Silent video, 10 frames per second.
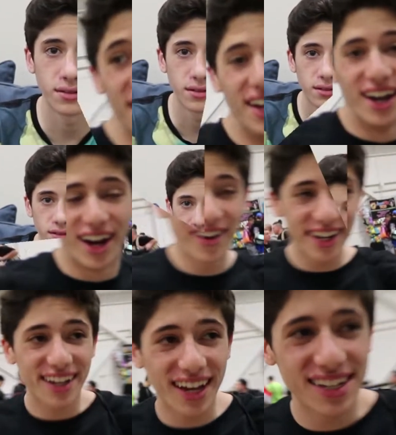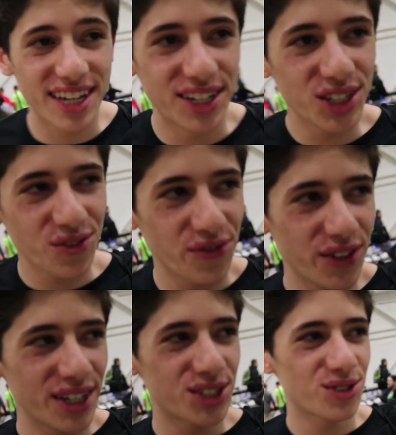Alrighty guys, I just
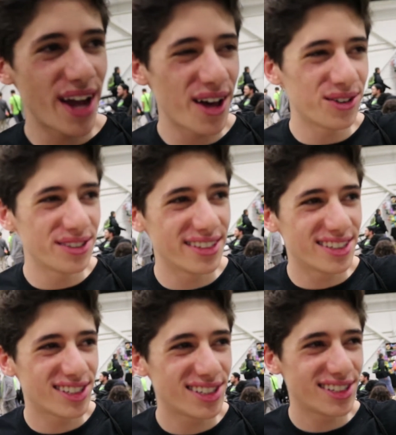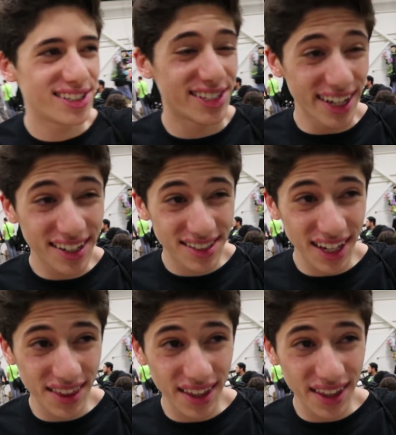finished round 6, I